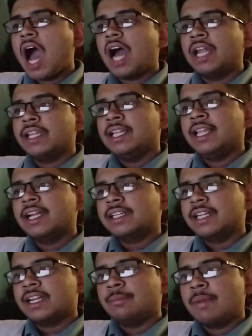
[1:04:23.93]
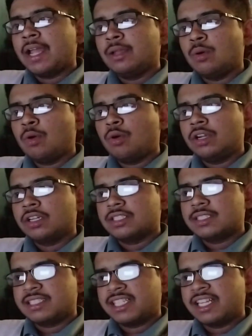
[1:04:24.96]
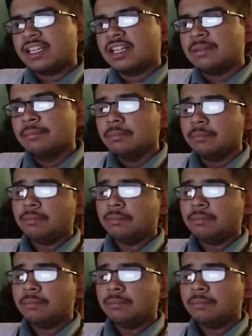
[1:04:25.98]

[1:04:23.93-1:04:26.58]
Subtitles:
are elected by on a single